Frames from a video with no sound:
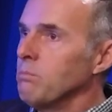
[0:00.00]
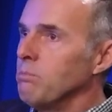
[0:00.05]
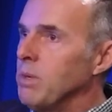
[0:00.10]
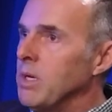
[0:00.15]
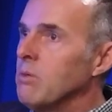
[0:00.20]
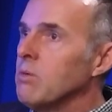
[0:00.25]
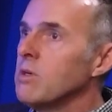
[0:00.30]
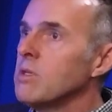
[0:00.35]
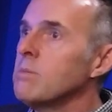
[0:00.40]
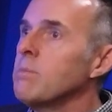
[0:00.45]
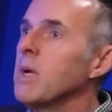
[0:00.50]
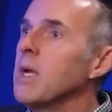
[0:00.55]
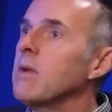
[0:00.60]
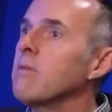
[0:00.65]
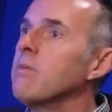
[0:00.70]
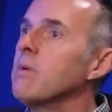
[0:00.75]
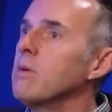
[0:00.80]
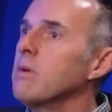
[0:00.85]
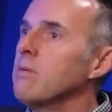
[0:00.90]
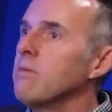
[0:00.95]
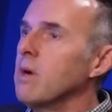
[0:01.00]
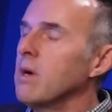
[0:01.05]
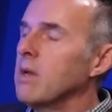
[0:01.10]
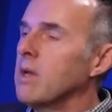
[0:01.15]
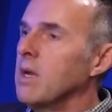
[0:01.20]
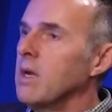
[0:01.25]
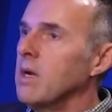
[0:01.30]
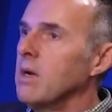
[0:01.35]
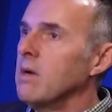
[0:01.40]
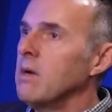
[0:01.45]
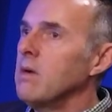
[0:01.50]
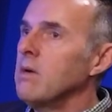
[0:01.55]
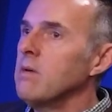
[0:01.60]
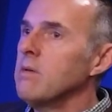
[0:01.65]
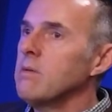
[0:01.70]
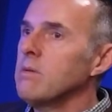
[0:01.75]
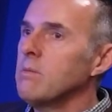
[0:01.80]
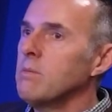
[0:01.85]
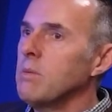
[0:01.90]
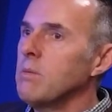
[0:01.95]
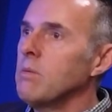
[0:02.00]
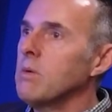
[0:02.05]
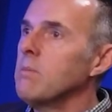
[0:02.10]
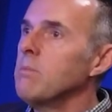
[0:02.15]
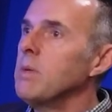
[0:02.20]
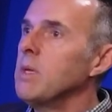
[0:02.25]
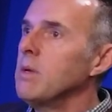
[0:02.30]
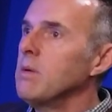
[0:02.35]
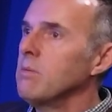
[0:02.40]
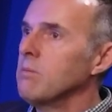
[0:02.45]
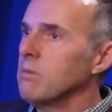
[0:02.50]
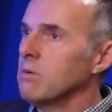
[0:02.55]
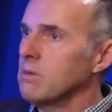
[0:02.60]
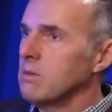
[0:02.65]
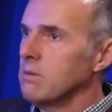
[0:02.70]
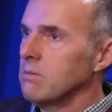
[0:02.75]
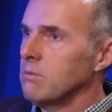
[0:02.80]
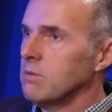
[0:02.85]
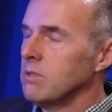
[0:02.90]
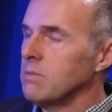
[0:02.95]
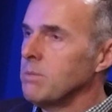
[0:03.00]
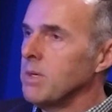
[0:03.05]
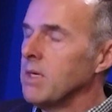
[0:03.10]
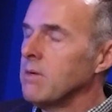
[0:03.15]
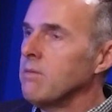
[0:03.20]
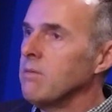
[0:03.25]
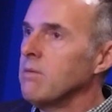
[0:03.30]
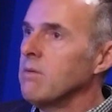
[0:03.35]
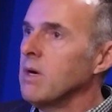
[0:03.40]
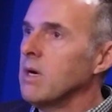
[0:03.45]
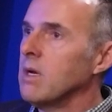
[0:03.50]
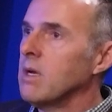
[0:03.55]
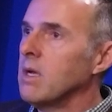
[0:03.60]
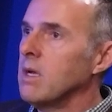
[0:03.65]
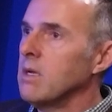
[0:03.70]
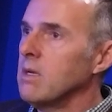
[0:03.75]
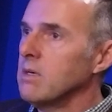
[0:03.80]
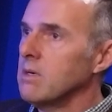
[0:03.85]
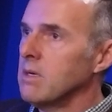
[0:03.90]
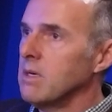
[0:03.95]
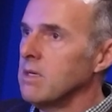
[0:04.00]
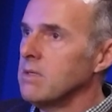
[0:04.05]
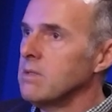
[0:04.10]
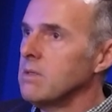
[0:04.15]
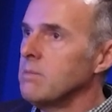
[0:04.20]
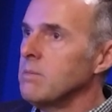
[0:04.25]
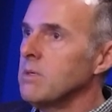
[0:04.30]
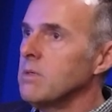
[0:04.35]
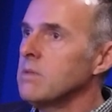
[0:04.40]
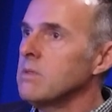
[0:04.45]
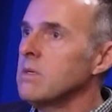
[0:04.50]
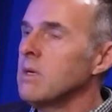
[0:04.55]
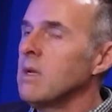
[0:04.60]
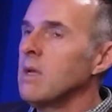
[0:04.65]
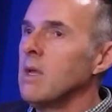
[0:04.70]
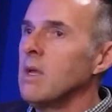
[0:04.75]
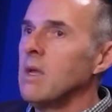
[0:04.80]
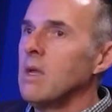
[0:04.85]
be respectful of our carriers, and we want to be respectful of our customers.